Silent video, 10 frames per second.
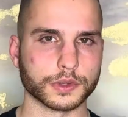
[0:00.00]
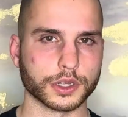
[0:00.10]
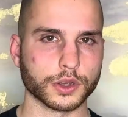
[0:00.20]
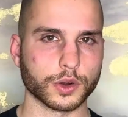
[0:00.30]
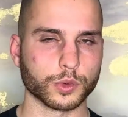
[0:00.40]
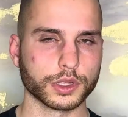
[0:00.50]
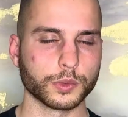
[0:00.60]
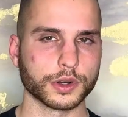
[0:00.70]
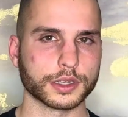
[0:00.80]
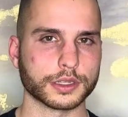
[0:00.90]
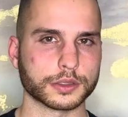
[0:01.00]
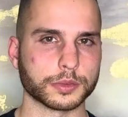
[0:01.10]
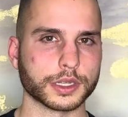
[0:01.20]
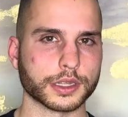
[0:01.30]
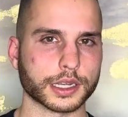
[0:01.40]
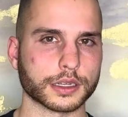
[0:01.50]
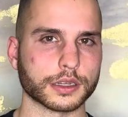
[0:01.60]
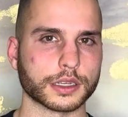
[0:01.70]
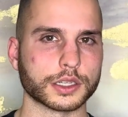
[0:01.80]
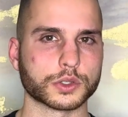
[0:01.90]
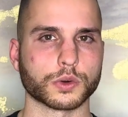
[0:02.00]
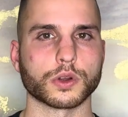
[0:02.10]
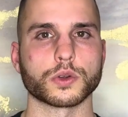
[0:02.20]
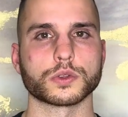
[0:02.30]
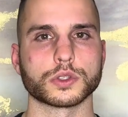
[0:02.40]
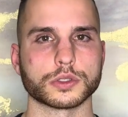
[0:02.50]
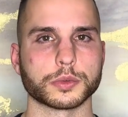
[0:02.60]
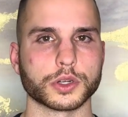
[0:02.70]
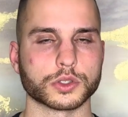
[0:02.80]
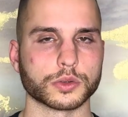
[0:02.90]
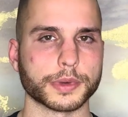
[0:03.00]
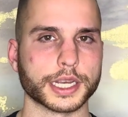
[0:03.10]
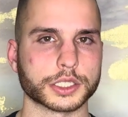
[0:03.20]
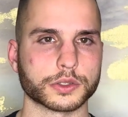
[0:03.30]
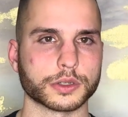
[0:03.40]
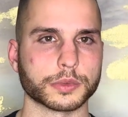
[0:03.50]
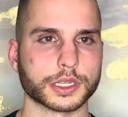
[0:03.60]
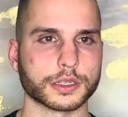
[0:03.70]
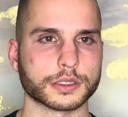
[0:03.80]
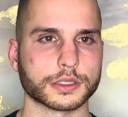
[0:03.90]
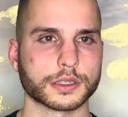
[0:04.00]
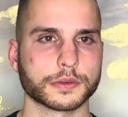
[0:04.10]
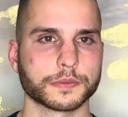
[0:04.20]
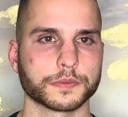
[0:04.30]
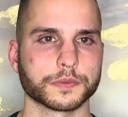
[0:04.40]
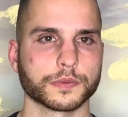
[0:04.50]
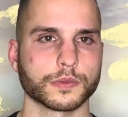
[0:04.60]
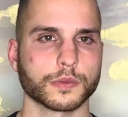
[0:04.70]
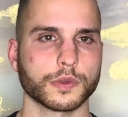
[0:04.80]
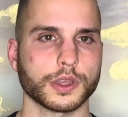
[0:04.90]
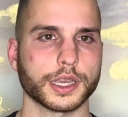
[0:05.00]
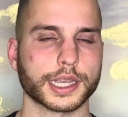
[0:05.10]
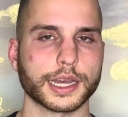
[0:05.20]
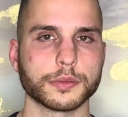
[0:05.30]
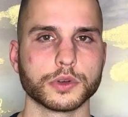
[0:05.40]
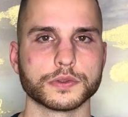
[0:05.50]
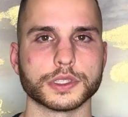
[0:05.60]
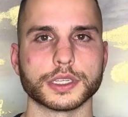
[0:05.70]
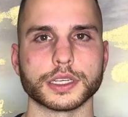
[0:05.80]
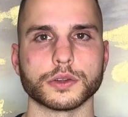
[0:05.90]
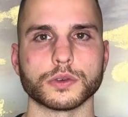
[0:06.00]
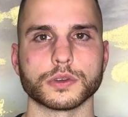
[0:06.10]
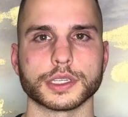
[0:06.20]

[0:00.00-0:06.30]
video. I really wanted it to be like an intro to spiritual mastery because it kind of moves the needle.